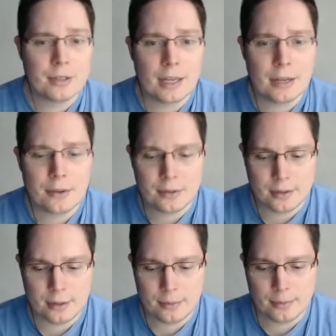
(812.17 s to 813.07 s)
now that,
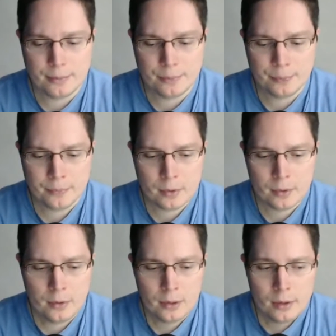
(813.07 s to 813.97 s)
um,
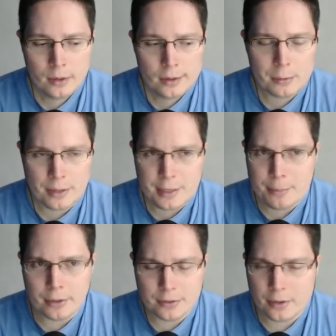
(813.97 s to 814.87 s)
like with
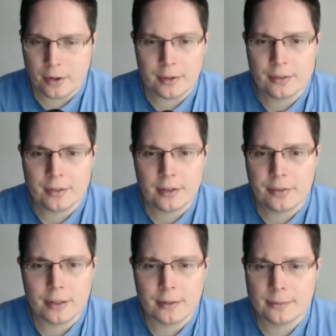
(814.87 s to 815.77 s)
ebooks and all this stuff,
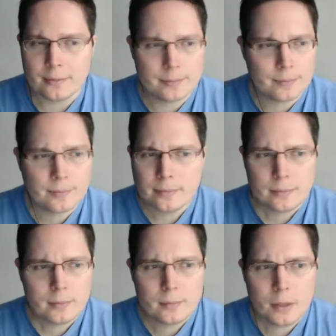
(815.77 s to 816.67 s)
like
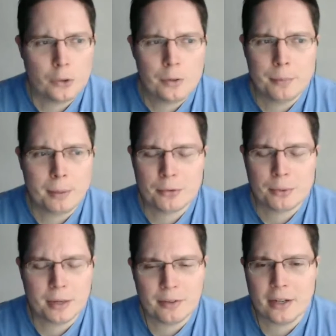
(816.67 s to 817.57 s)
you can publish
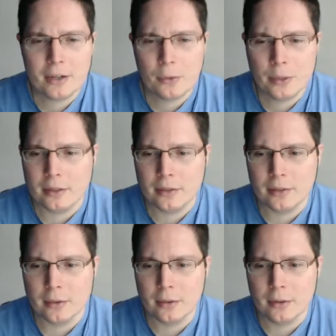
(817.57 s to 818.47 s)
whatever and how you want.
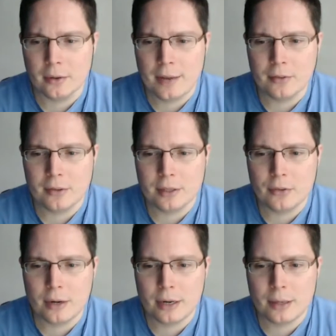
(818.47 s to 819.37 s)
So you don't have to like
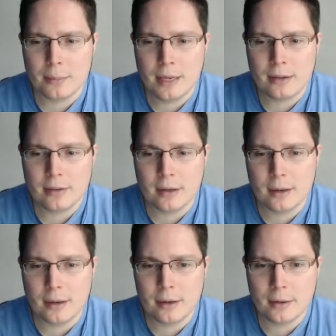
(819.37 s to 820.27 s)
try to make
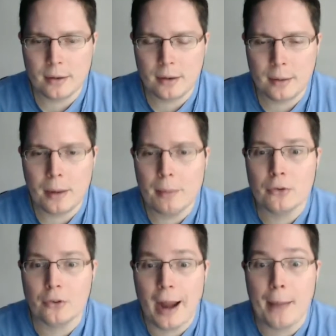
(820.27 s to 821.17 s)
a, a
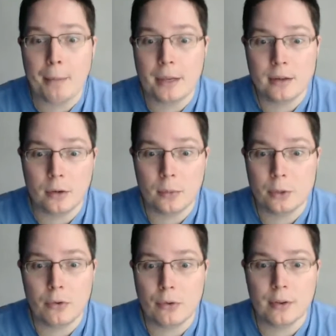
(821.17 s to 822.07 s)
publisher happy or
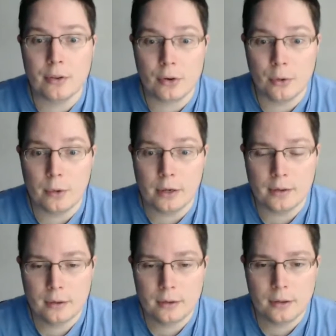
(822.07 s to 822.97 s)
what you think they're going to want.
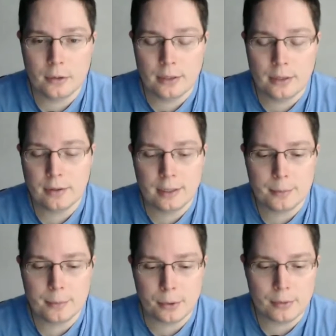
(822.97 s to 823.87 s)
You know, right. Until you get
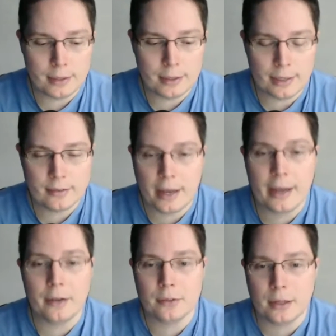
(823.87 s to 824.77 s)
the book written, that
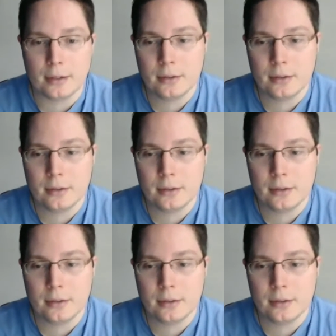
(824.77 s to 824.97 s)
style's not